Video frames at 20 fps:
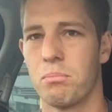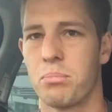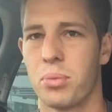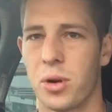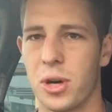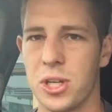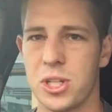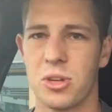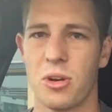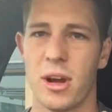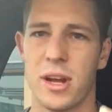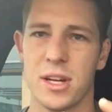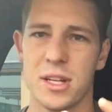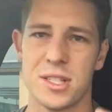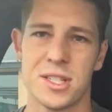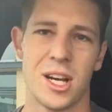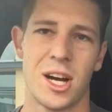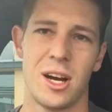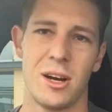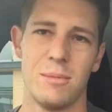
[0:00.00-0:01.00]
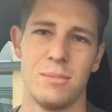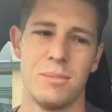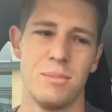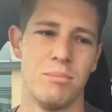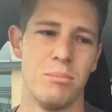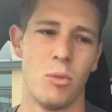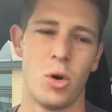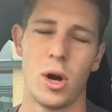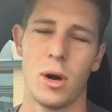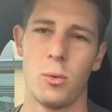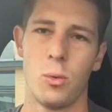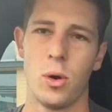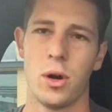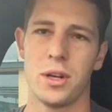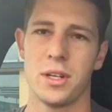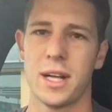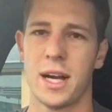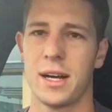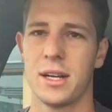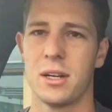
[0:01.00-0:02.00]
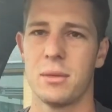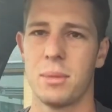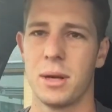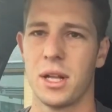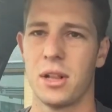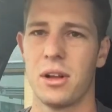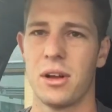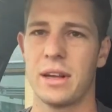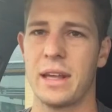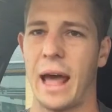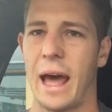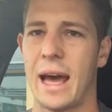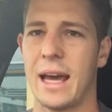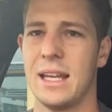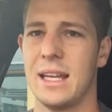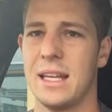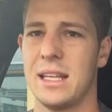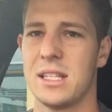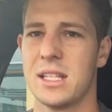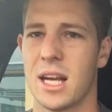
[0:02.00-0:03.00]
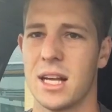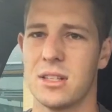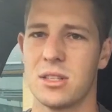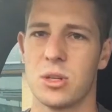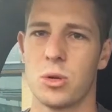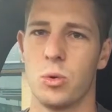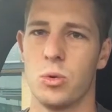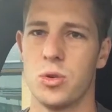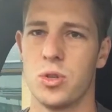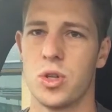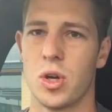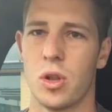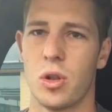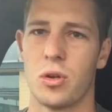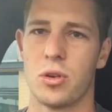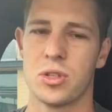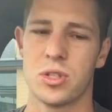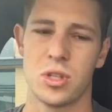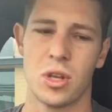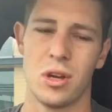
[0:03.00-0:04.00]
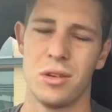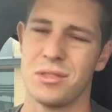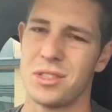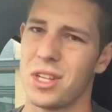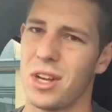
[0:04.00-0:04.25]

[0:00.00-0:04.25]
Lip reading: pre-trainer tub might work out to be like 80 cents to $1 a serve,